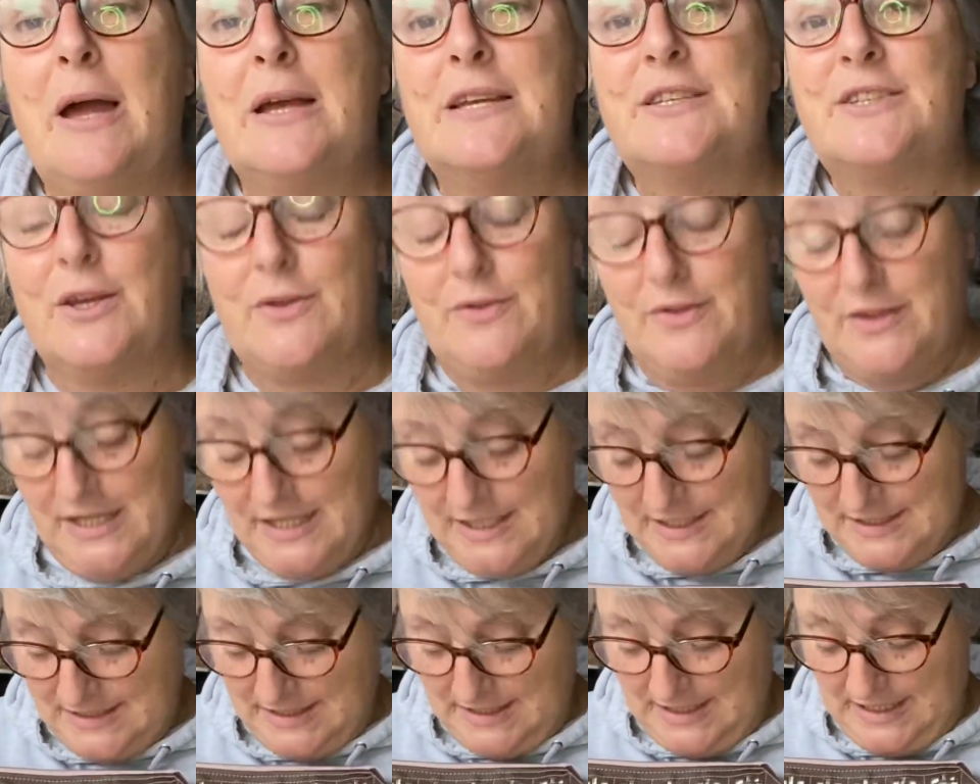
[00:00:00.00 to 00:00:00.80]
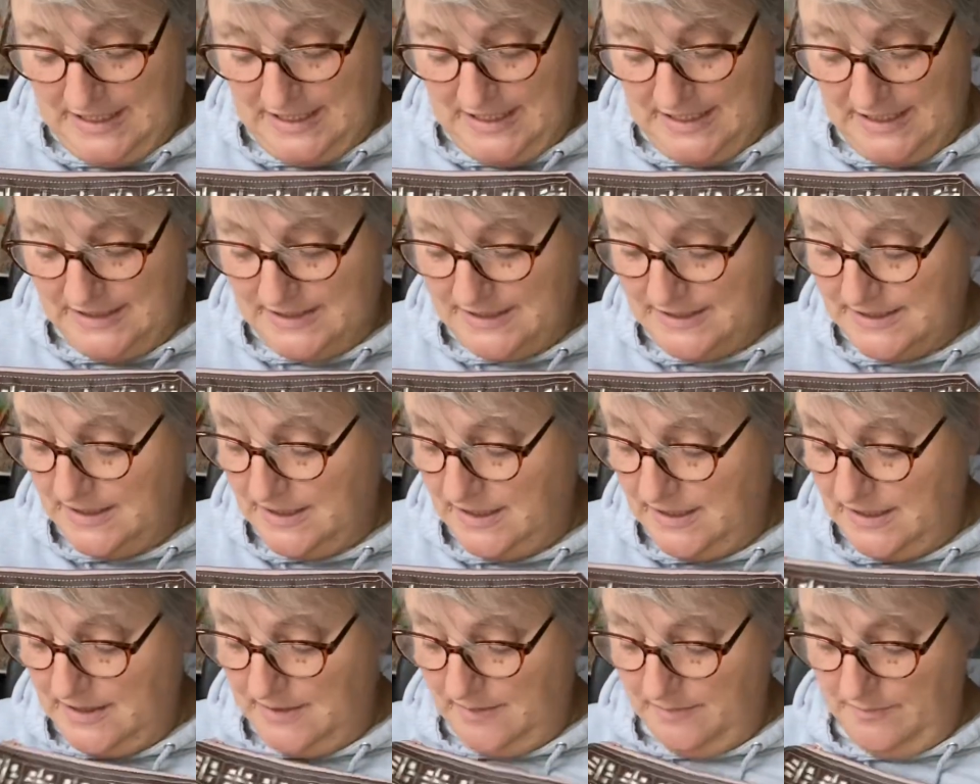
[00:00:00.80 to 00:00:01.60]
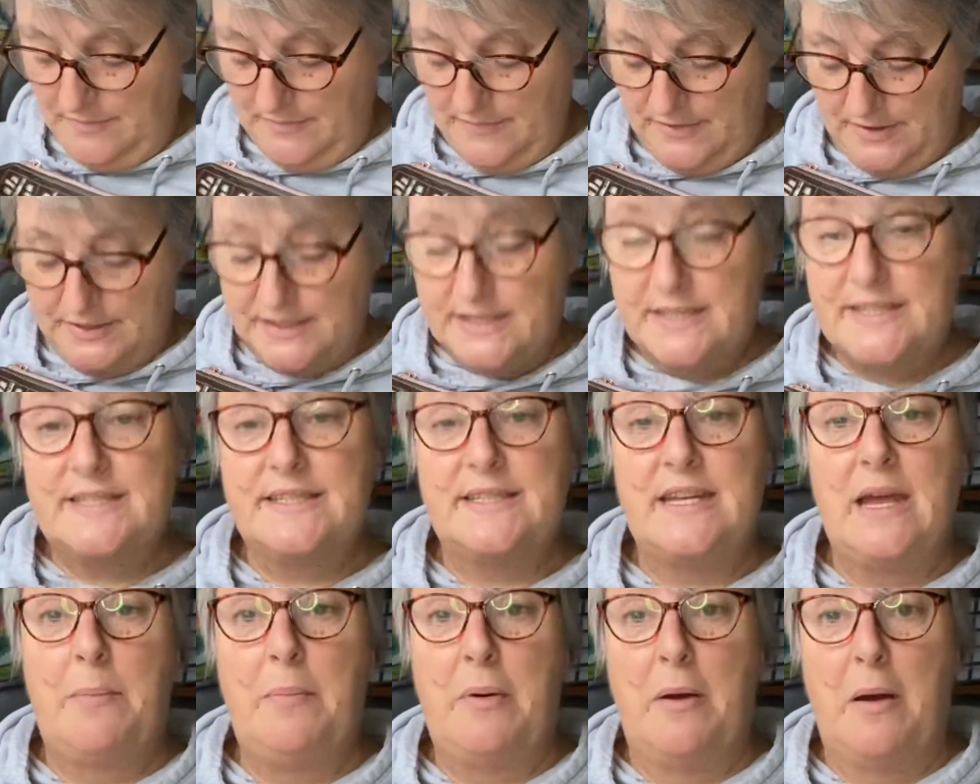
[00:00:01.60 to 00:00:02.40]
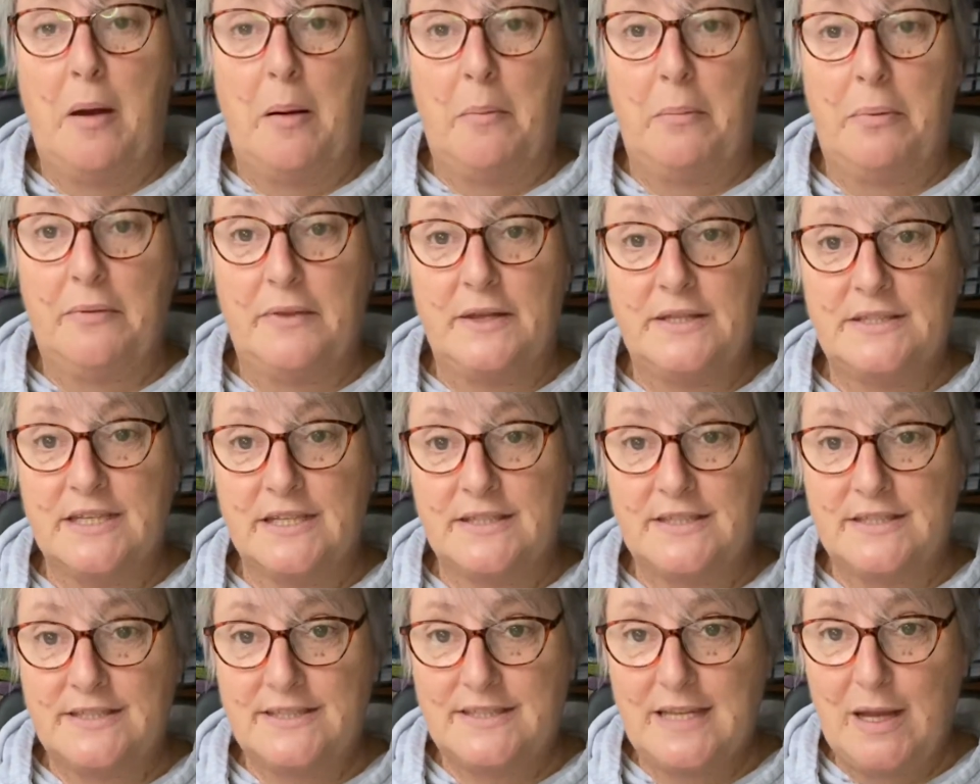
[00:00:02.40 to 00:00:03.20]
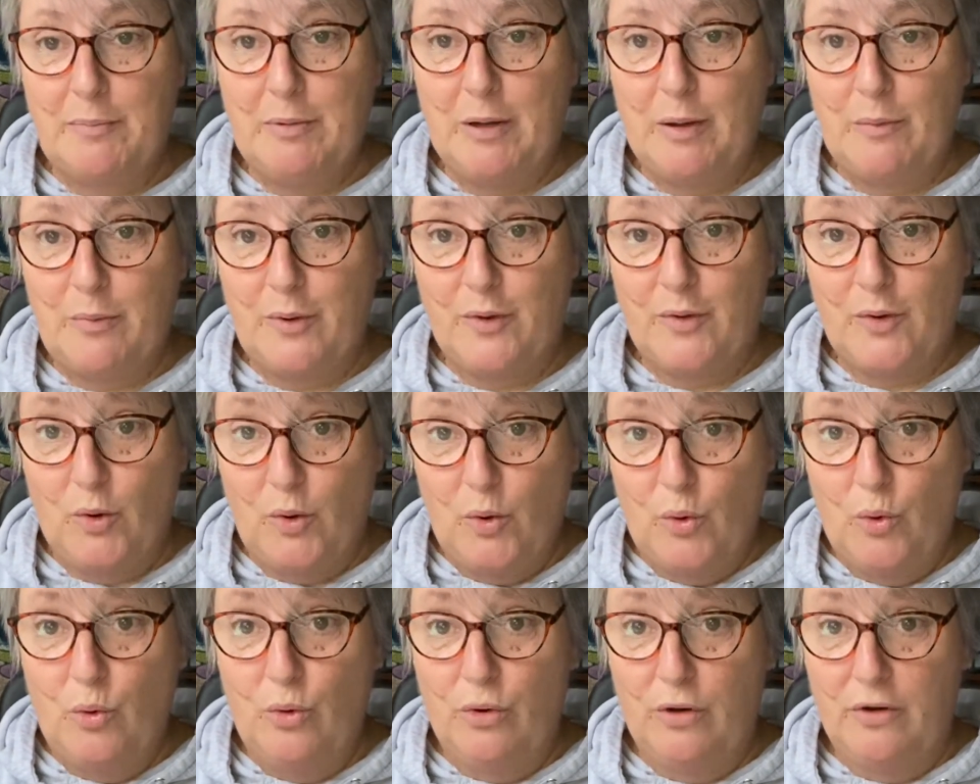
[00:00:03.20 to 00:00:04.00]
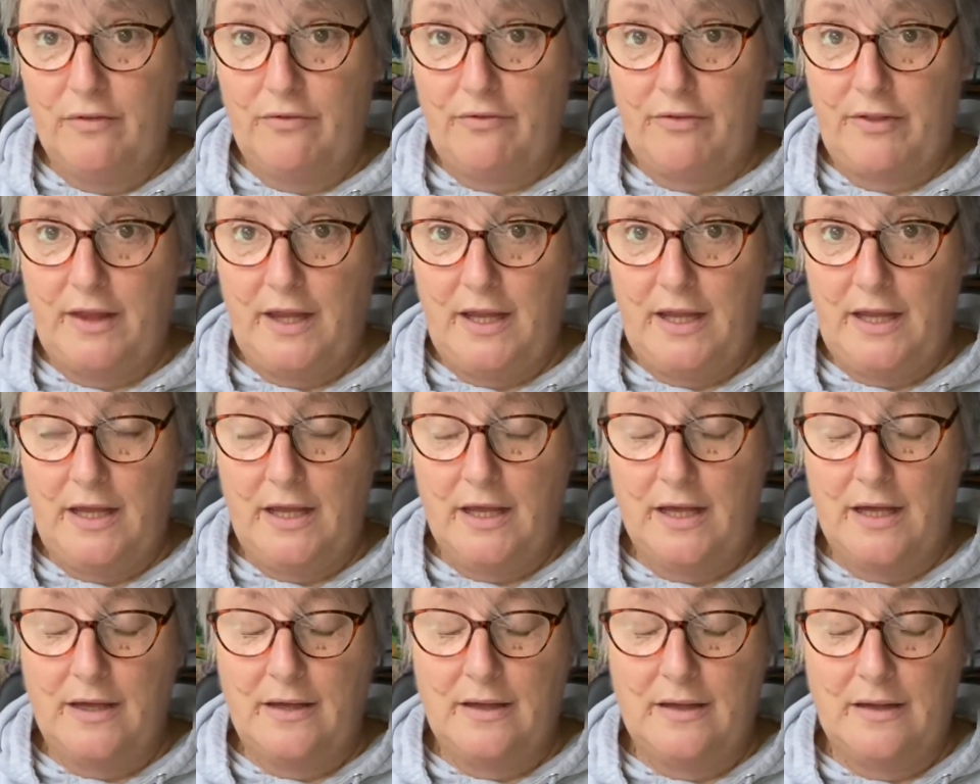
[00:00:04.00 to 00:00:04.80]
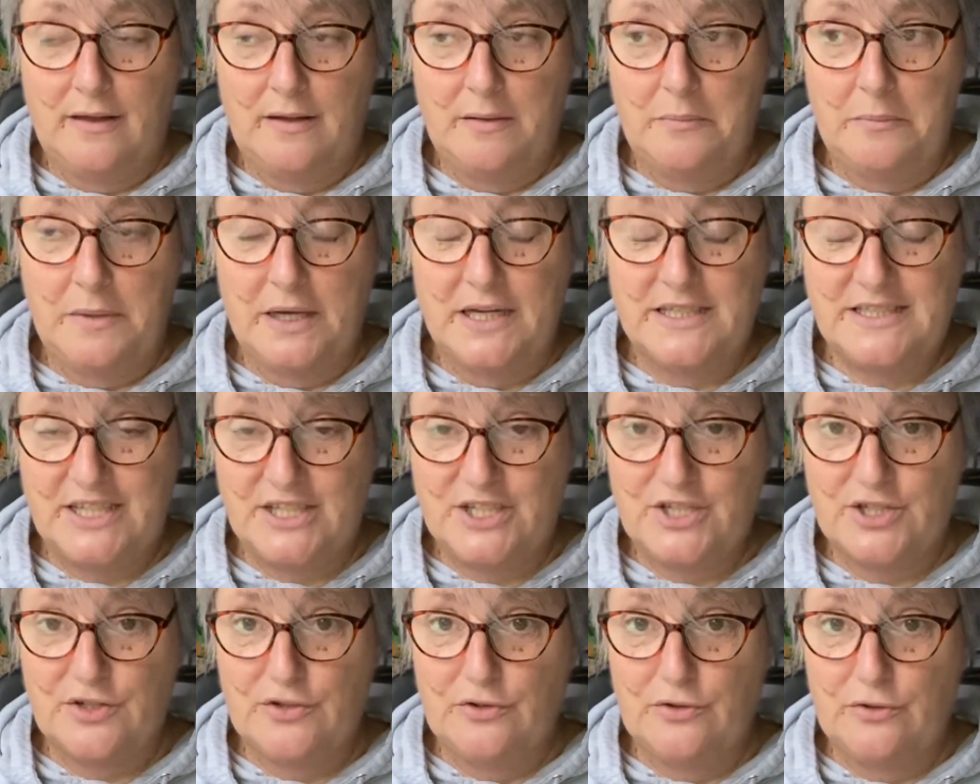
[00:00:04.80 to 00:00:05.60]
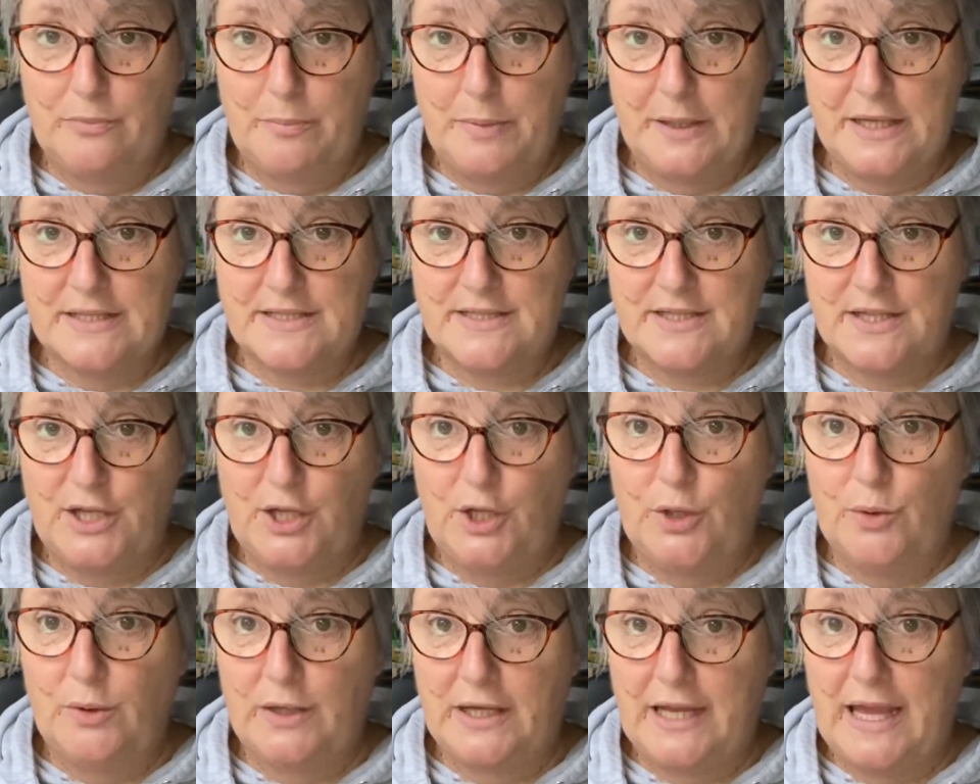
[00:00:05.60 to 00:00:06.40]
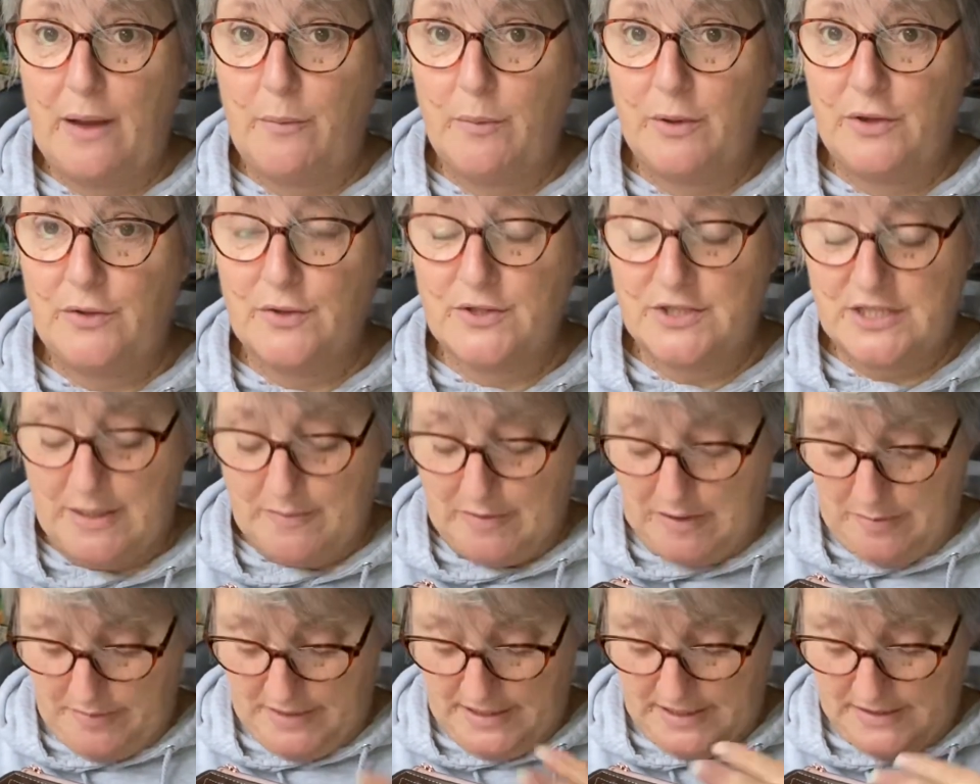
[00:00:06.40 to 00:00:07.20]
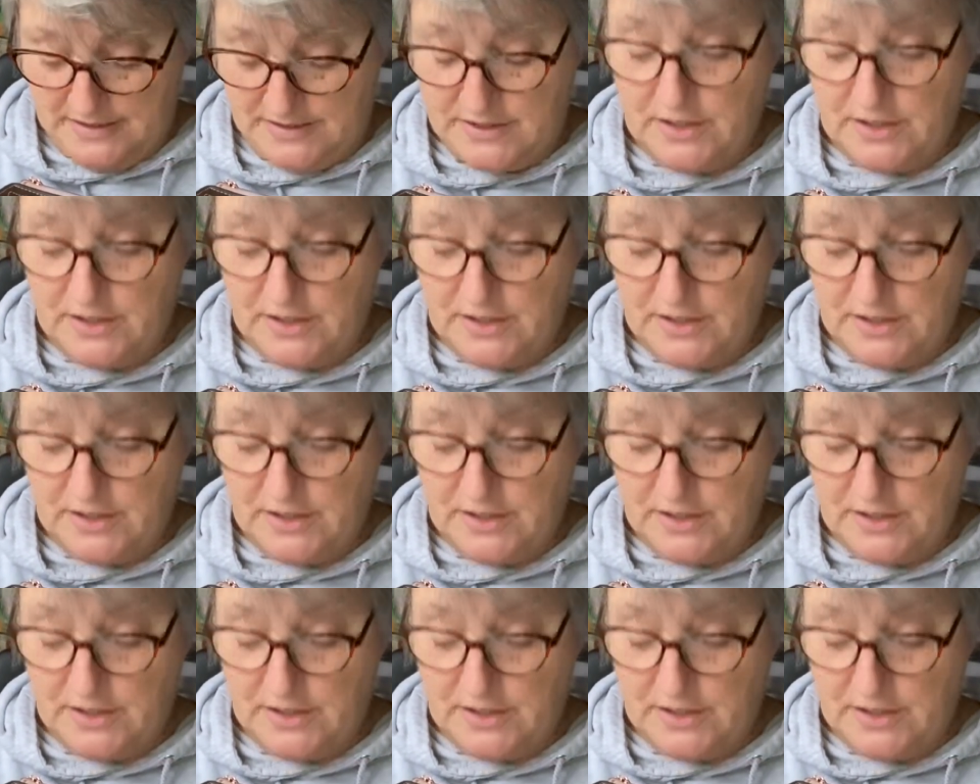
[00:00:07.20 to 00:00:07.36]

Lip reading: So this is the step up. This is the step up with all of the additional bits that you will get with your step up pattern.